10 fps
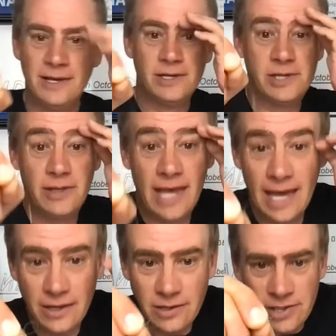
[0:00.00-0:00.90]
So
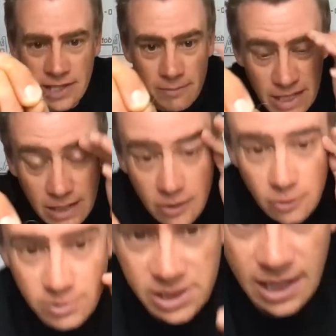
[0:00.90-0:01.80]
there, you see my loop. So